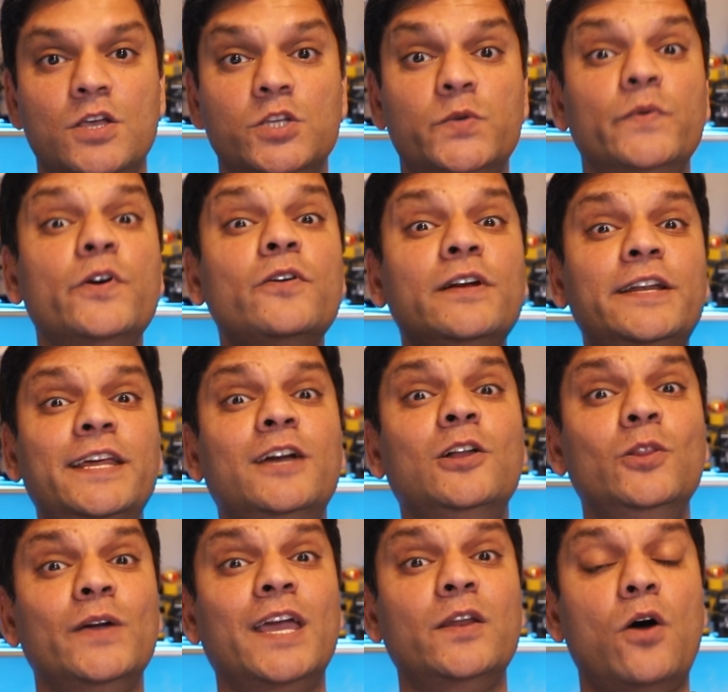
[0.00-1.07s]
So we're going to take
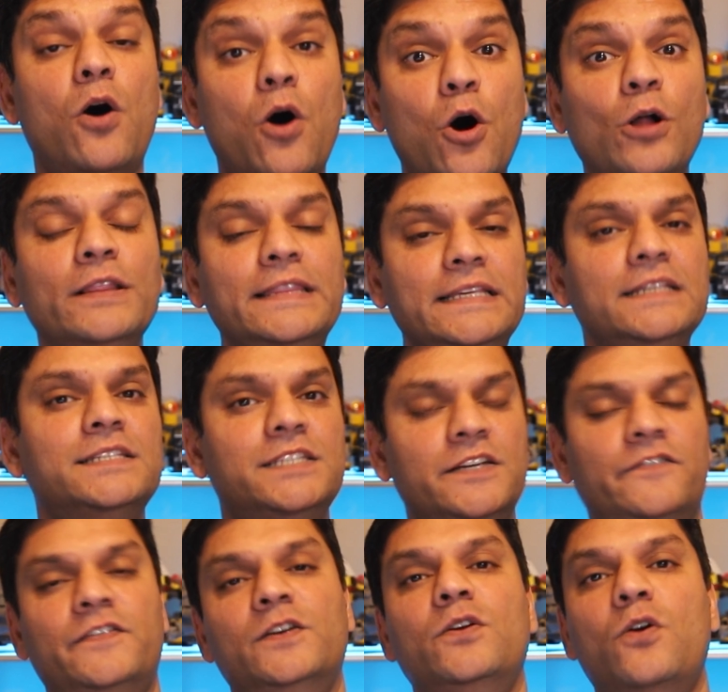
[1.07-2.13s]
a look at all these
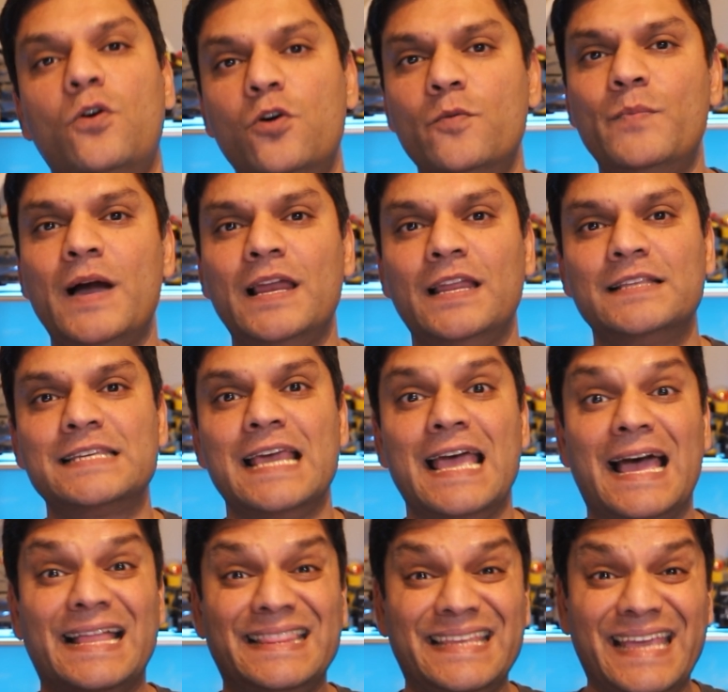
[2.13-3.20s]
different Copilots
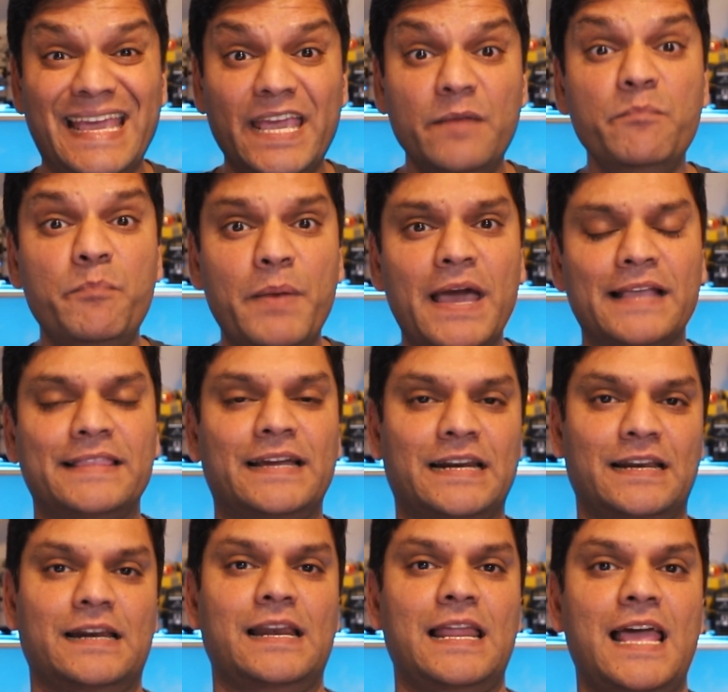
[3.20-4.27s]
and the impact
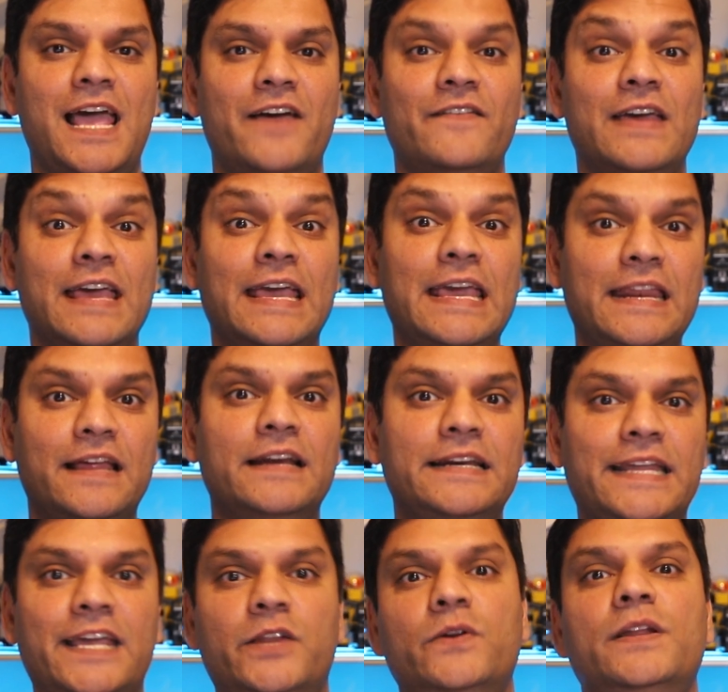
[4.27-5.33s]
that it will have in our
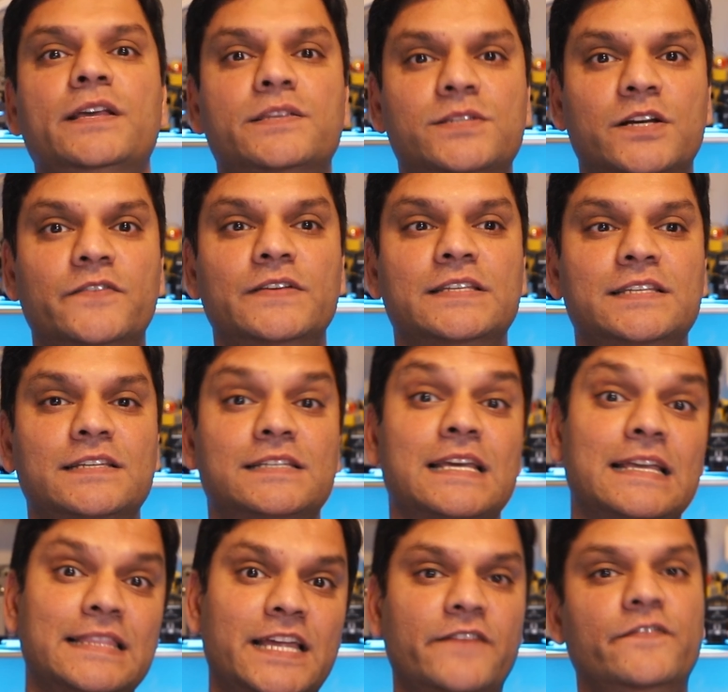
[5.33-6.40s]
day-to-day -day
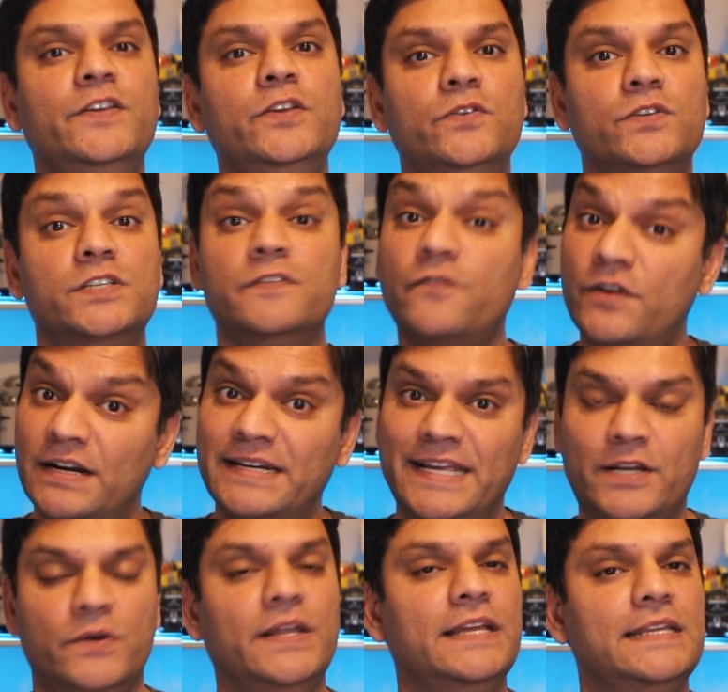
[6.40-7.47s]
services that we use for our
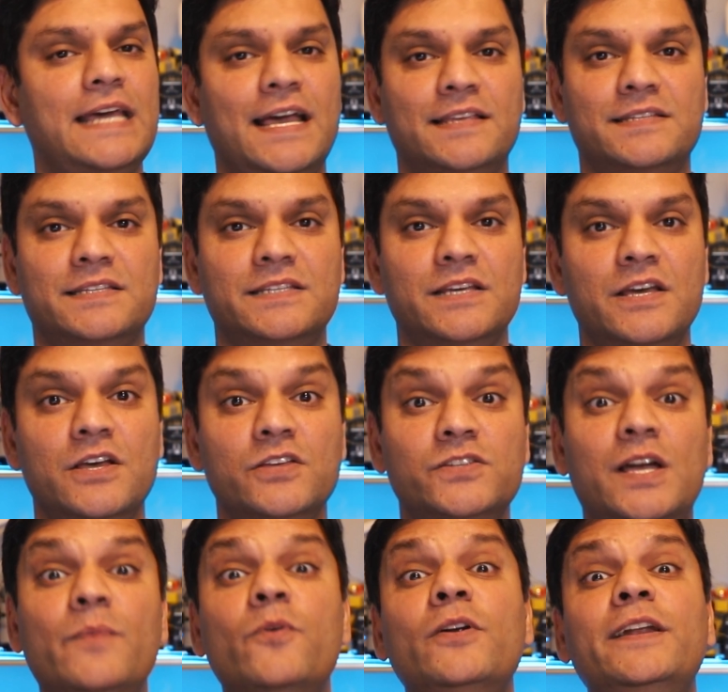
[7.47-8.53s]
day to -day tasks.
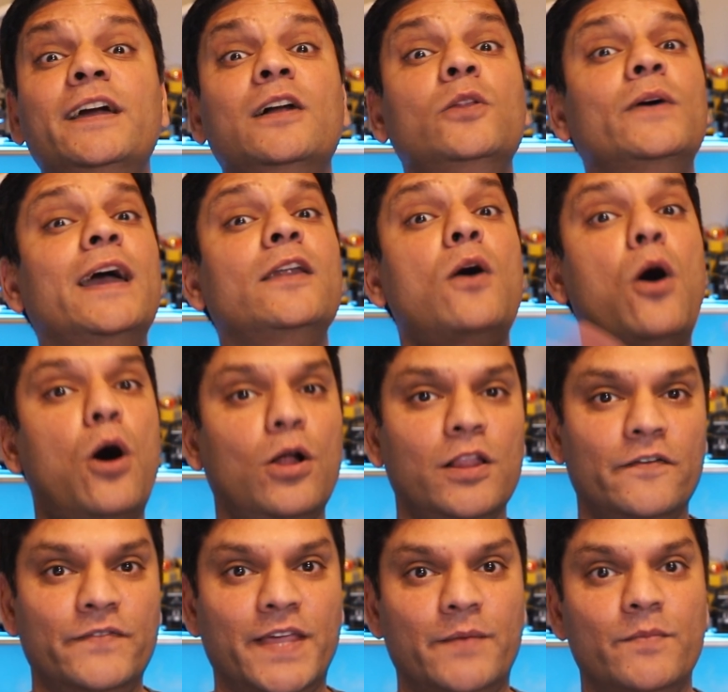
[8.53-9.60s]
So I'm going to take a look at
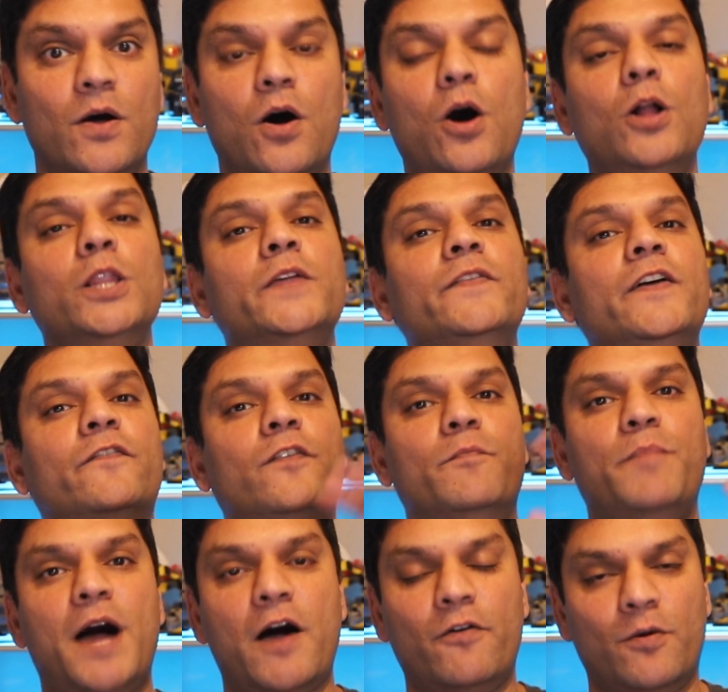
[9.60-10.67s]
all of them, all the way
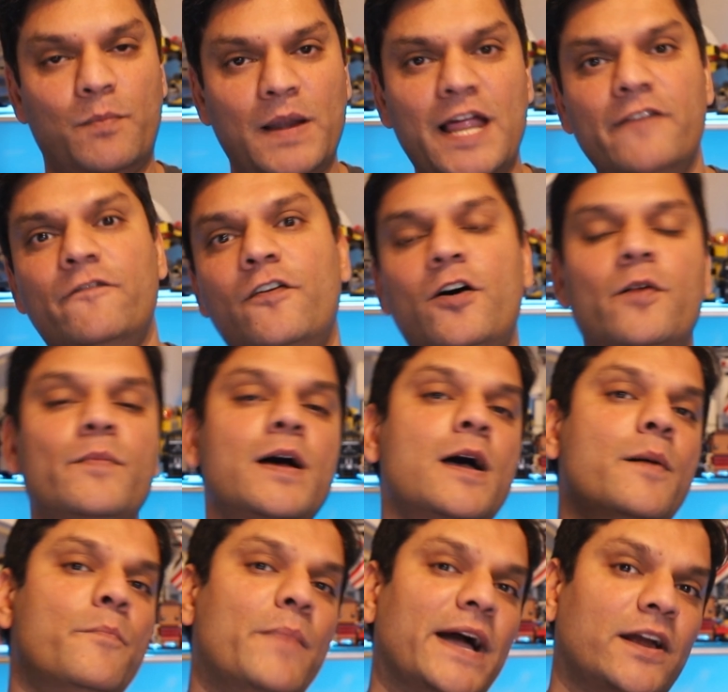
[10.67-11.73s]
from Power Platform,
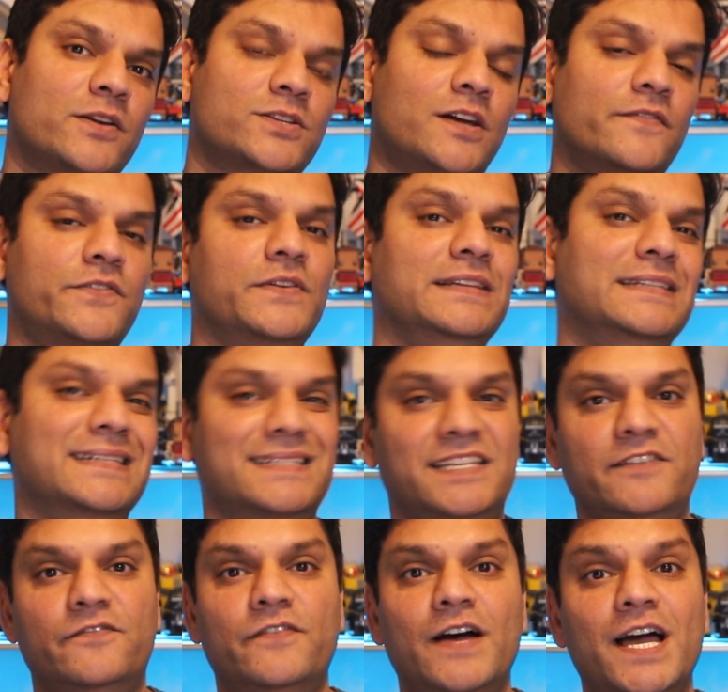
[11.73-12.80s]
Microsoft
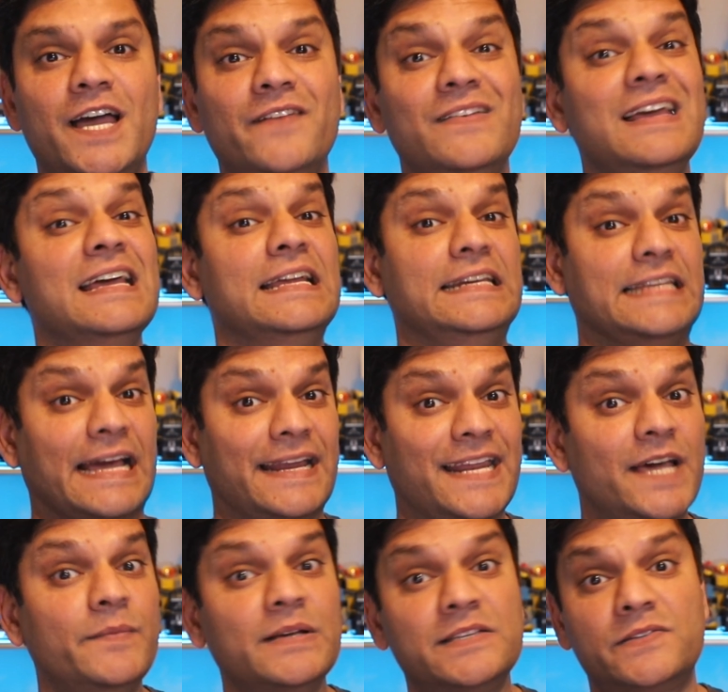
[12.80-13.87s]
365,
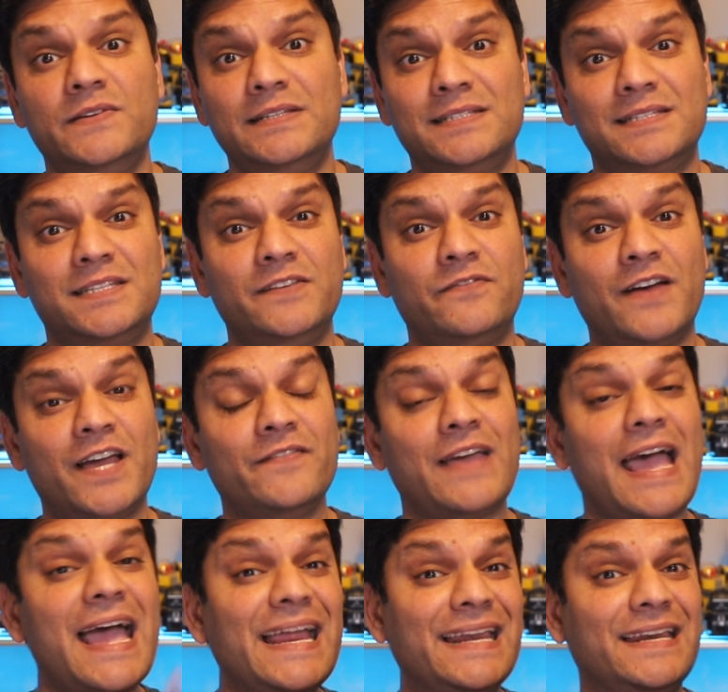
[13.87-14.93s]
Dynamics 365,
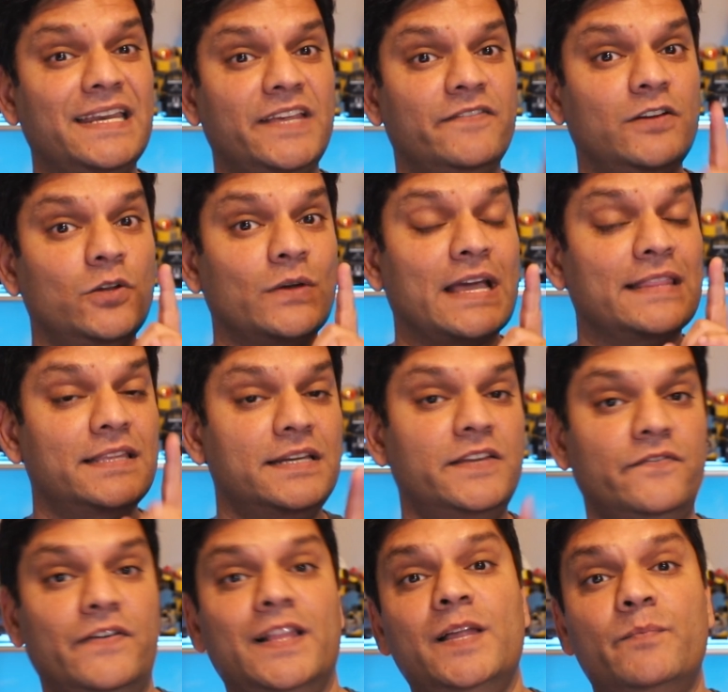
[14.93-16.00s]
and even look at the
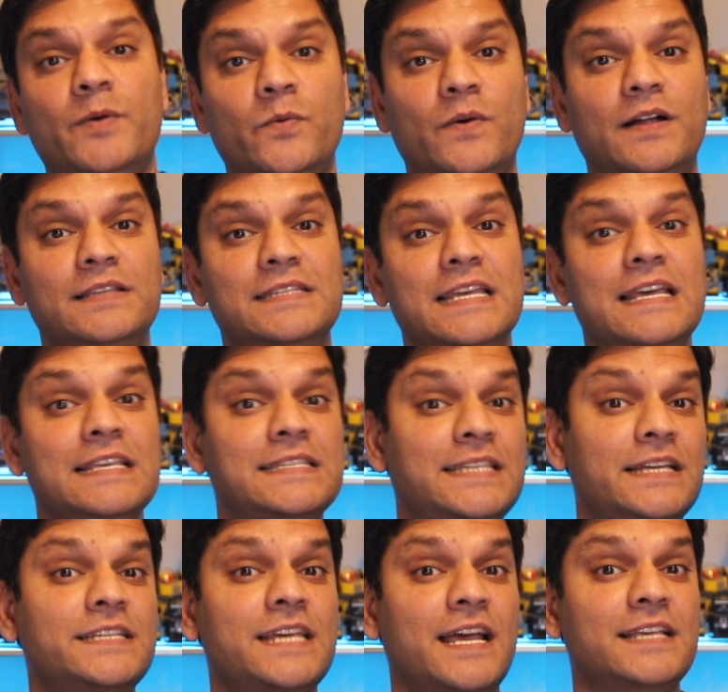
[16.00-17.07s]
developer ones
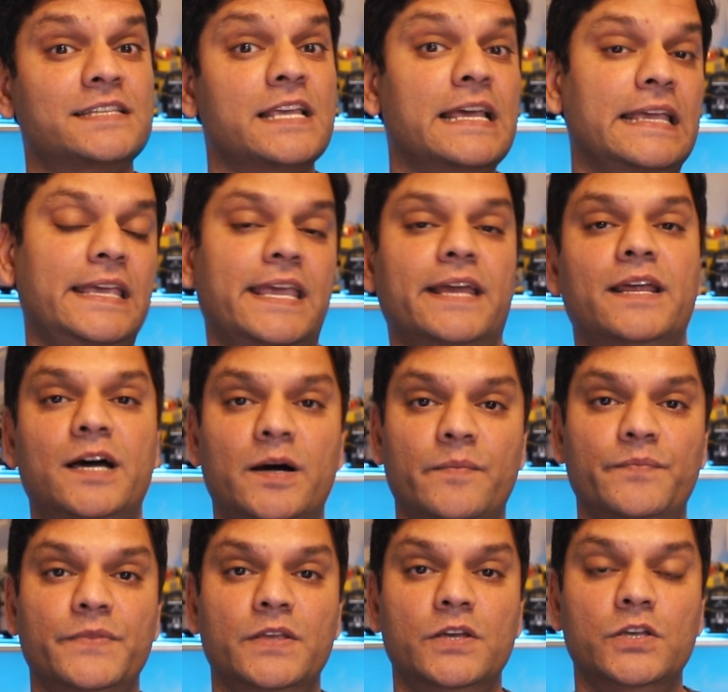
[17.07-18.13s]
such as GitHub.